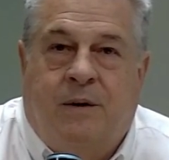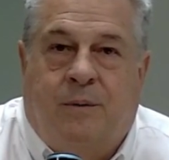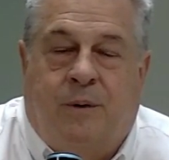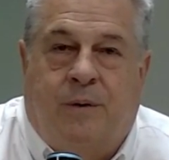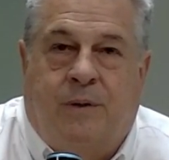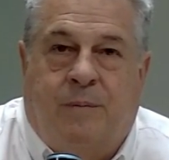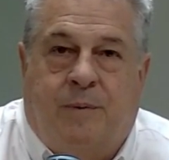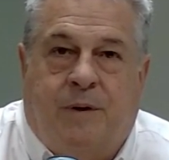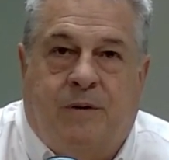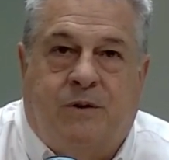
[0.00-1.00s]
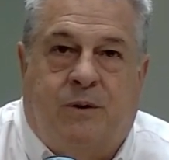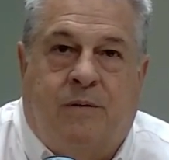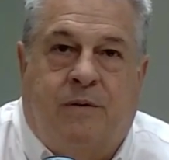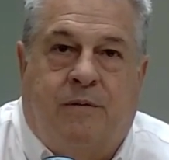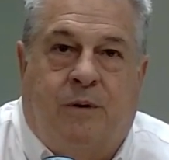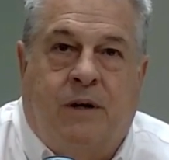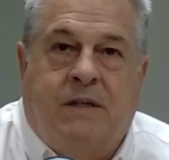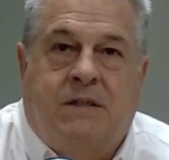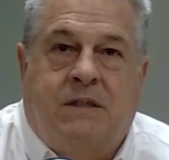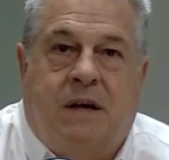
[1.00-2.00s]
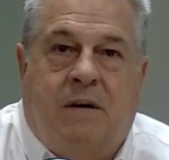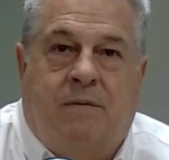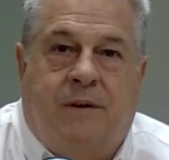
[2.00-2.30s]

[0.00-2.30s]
We're the producer of The Voice of